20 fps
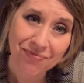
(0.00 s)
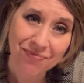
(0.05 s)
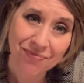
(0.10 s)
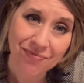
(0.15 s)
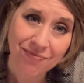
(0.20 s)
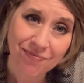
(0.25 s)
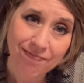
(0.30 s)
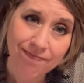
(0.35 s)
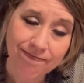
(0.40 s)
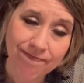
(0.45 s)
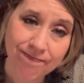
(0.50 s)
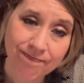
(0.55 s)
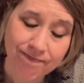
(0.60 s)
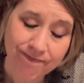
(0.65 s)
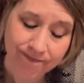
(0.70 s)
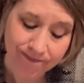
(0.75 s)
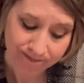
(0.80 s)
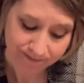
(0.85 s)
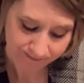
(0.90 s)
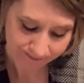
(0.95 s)

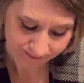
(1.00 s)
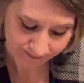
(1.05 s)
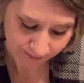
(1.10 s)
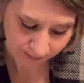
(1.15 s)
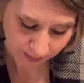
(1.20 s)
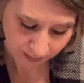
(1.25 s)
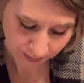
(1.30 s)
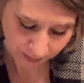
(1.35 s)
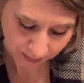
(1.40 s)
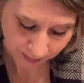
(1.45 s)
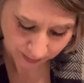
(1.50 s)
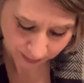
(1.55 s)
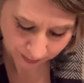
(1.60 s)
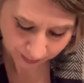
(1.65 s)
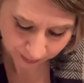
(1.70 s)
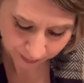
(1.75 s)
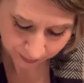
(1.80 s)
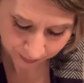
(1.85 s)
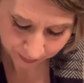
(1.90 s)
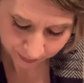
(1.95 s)

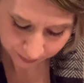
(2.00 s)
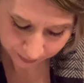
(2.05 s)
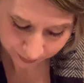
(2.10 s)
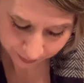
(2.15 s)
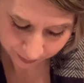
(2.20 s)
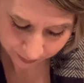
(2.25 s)
Nothing is said.